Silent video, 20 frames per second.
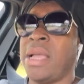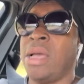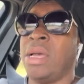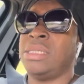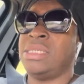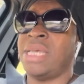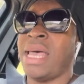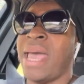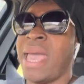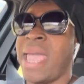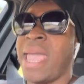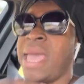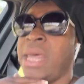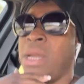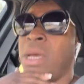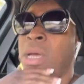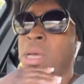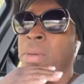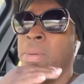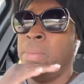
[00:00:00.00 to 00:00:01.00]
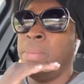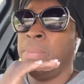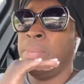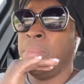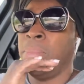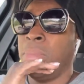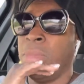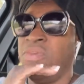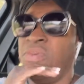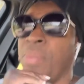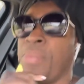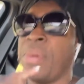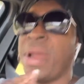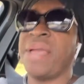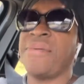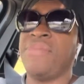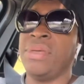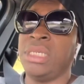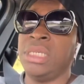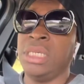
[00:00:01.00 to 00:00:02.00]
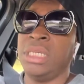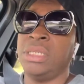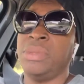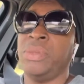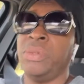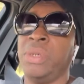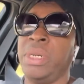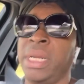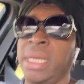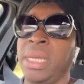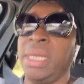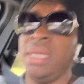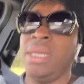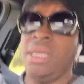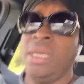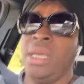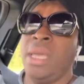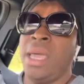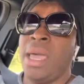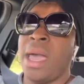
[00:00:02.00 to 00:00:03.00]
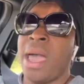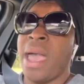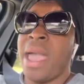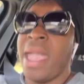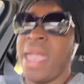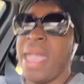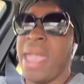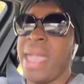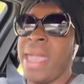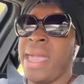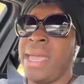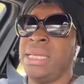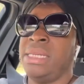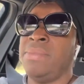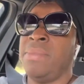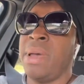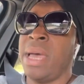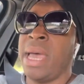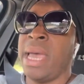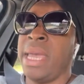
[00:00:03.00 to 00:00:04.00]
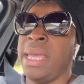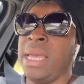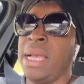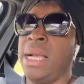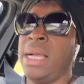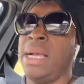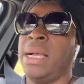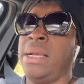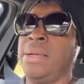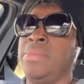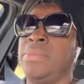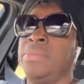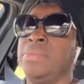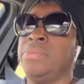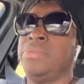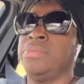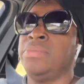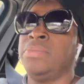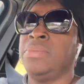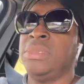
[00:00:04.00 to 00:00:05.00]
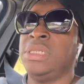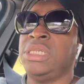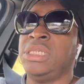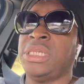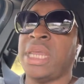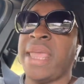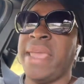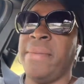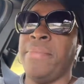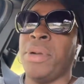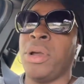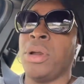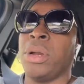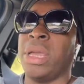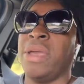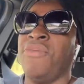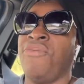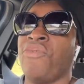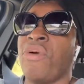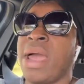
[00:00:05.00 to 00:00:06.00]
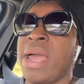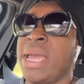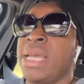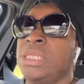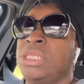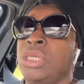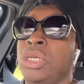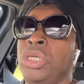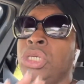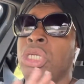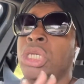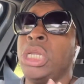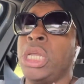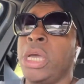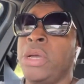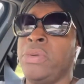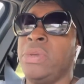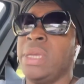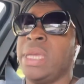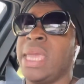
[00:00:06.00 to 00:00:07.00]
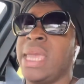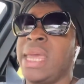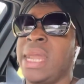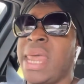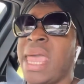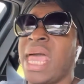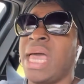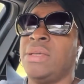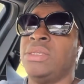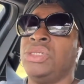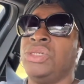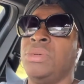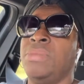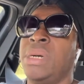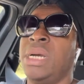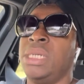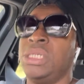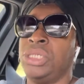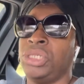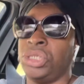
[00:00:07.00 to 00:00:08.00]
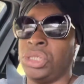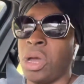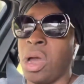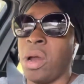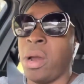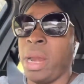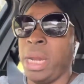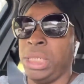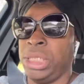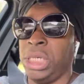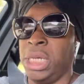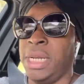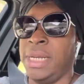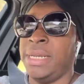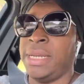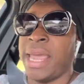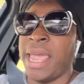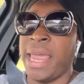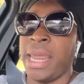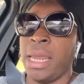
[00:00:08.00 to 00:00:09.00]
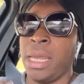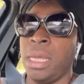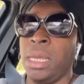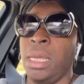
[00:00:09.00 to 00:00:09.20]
Cause I had um, for breakfast this morning, I had my um, steak burger and fries. So you know you can't have too much starch in the day.